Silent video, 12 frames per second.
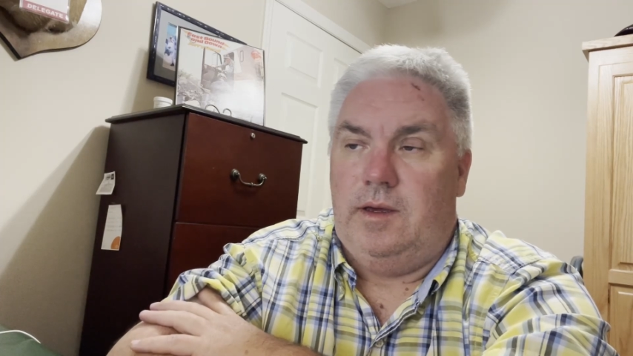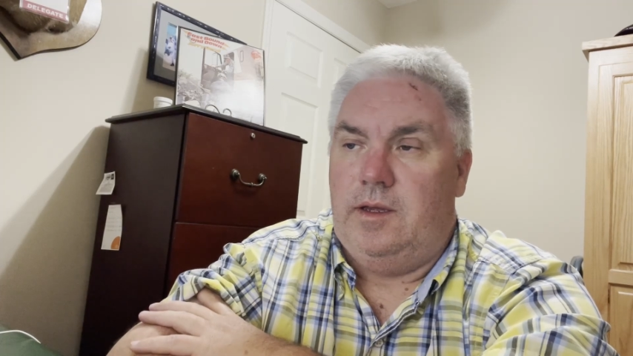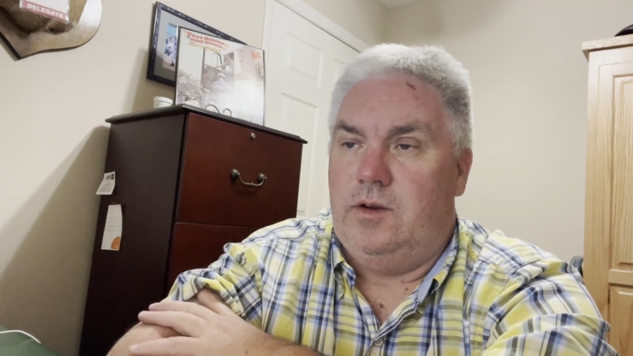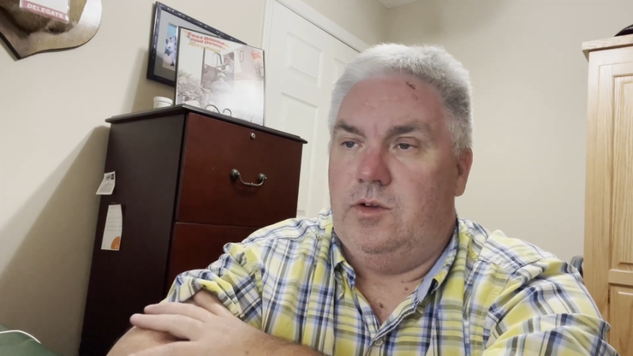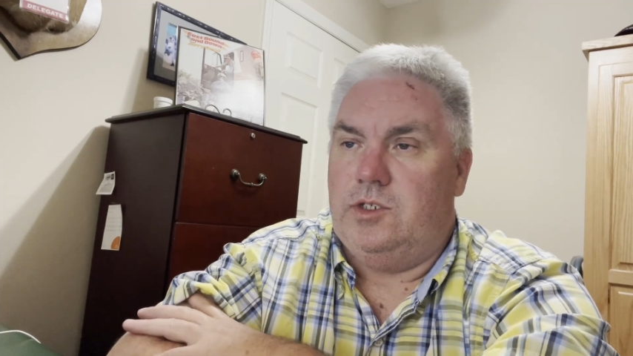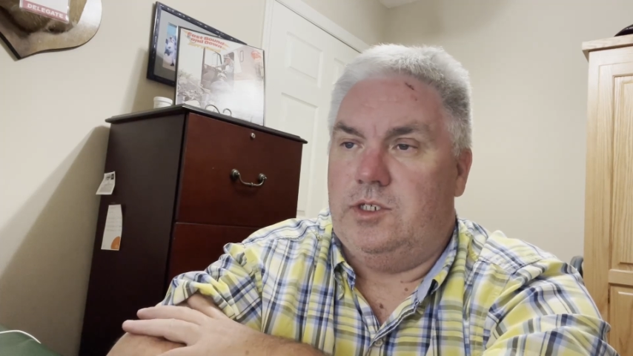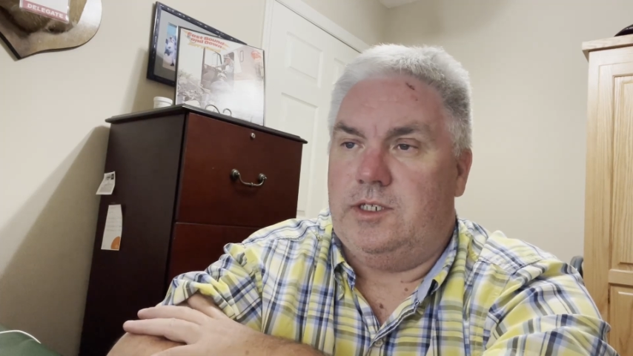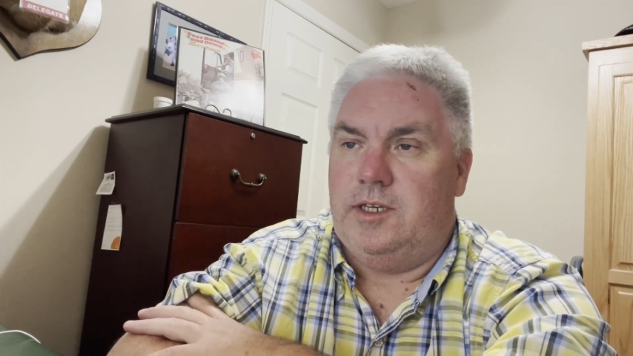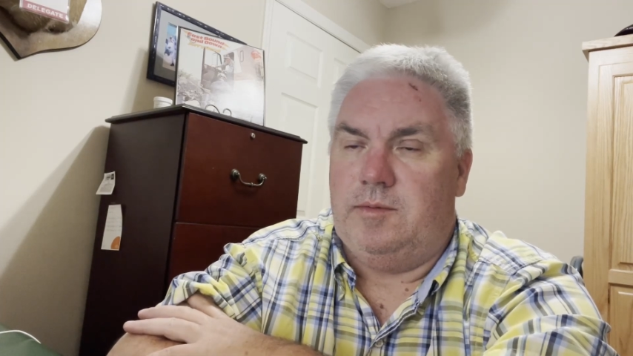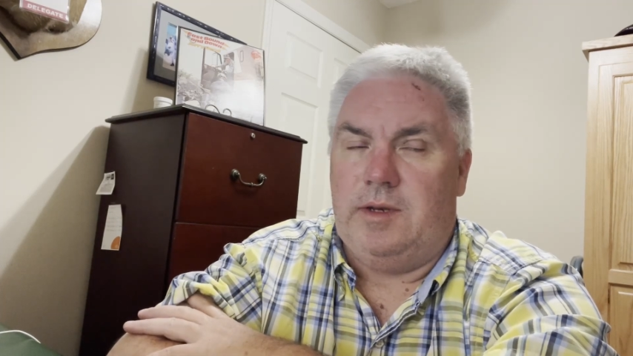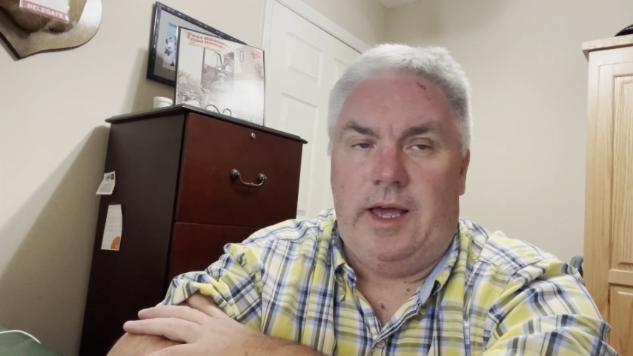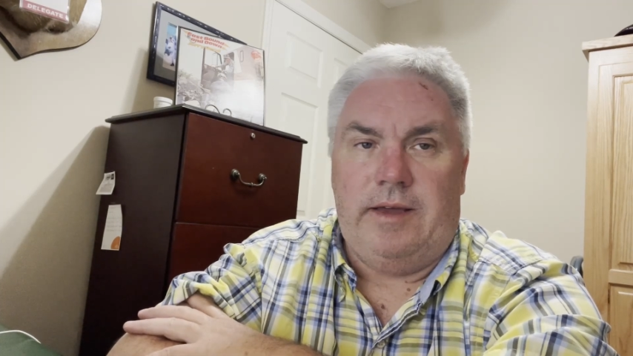You know, it just
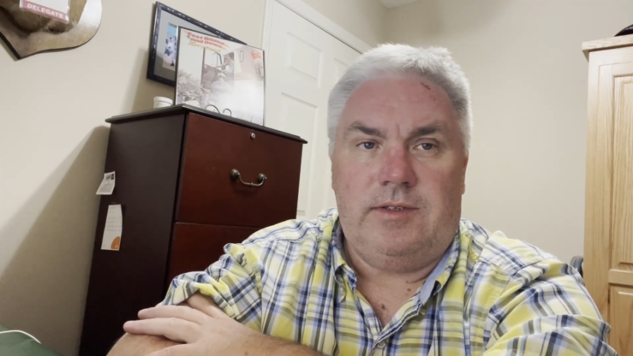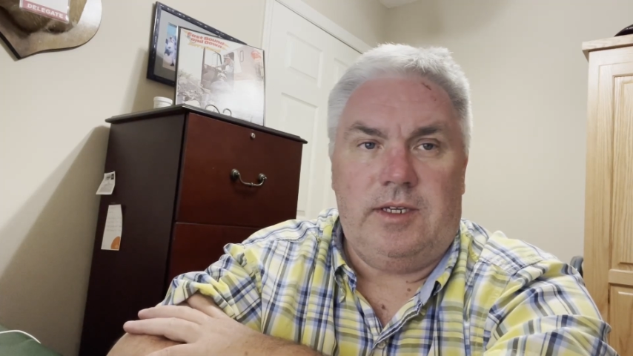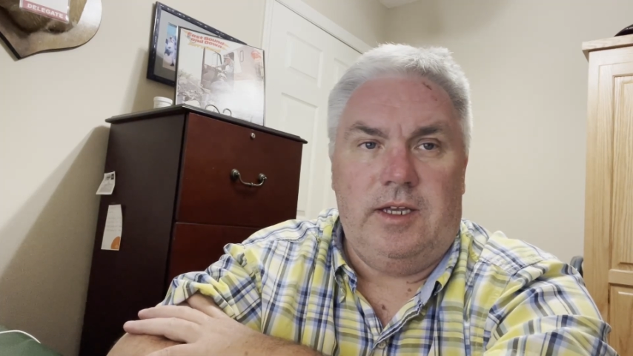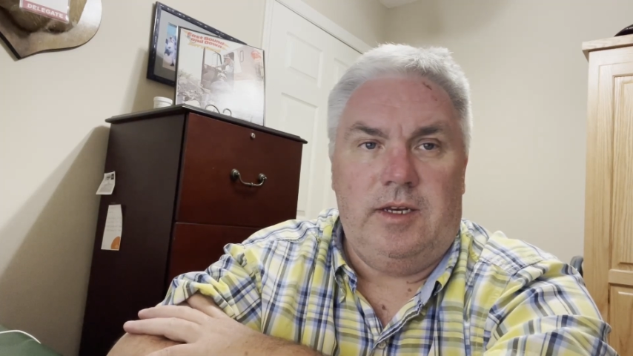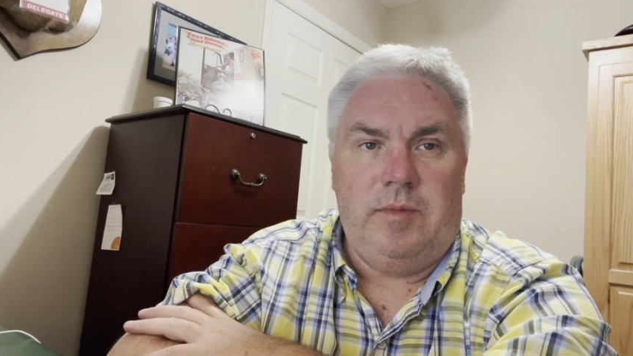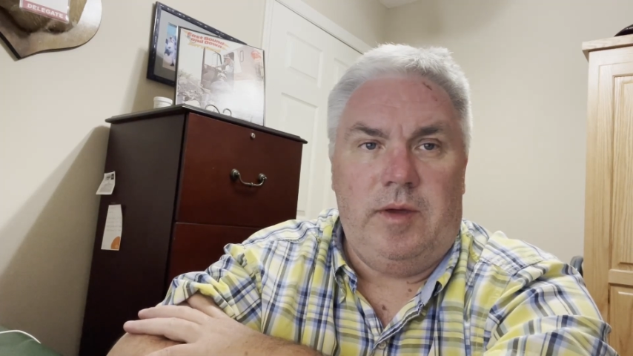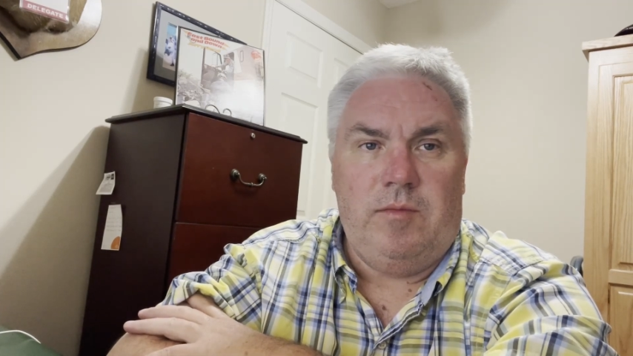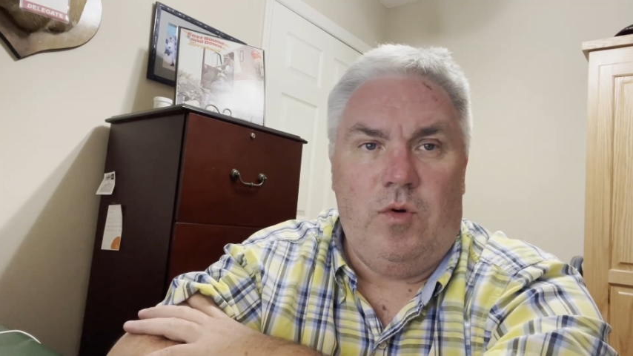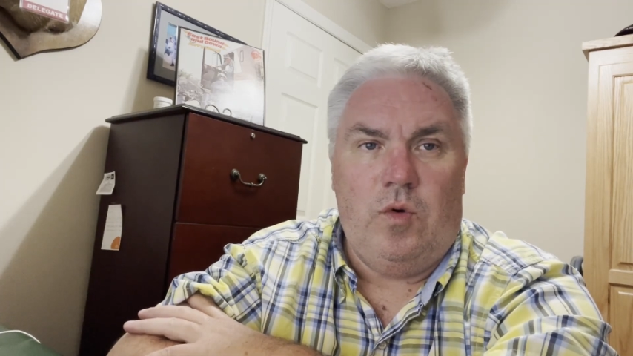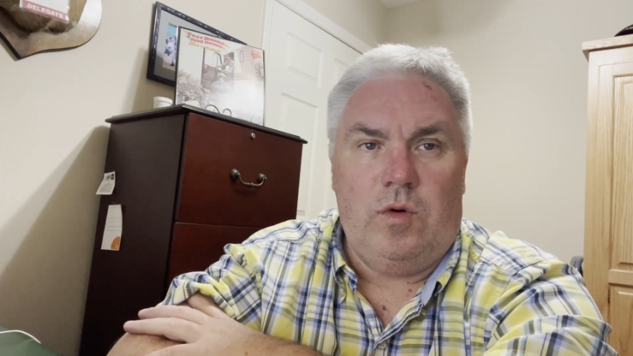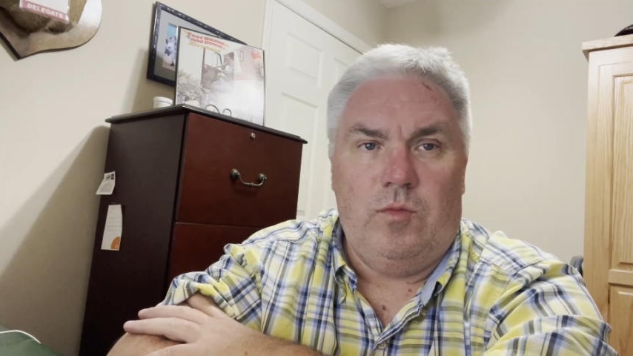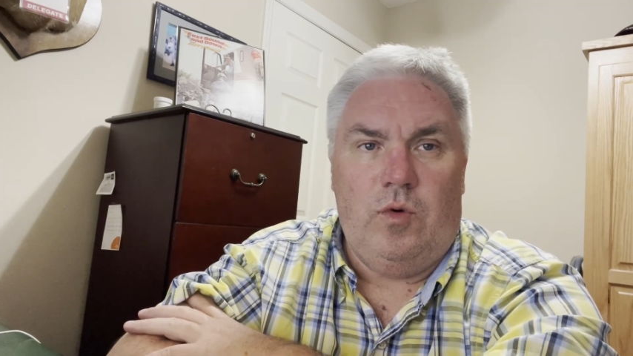seems life's getting to be
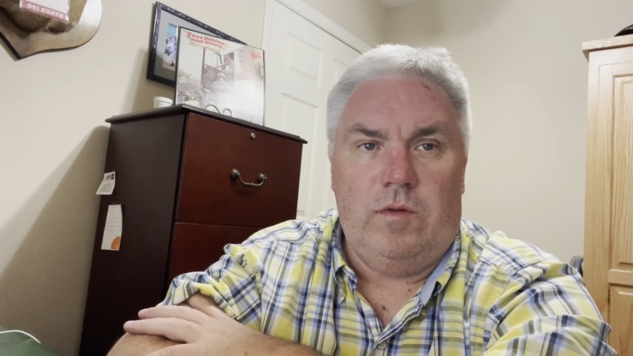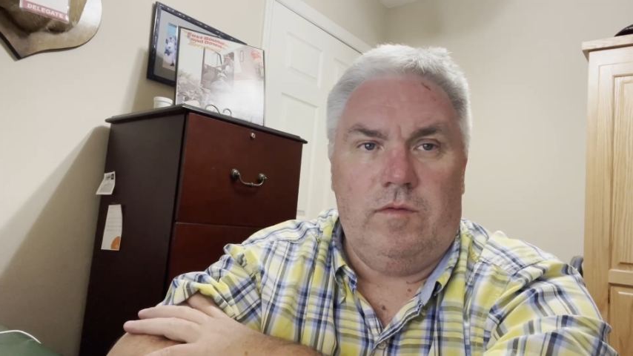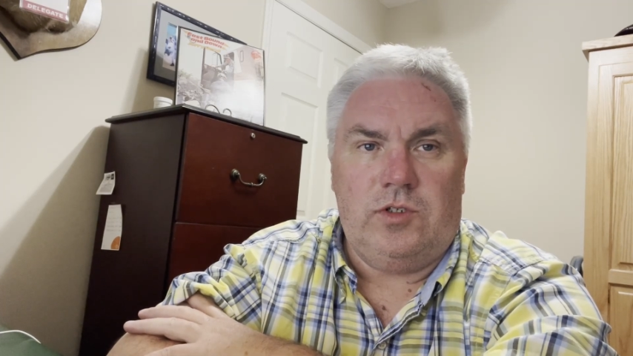more and more of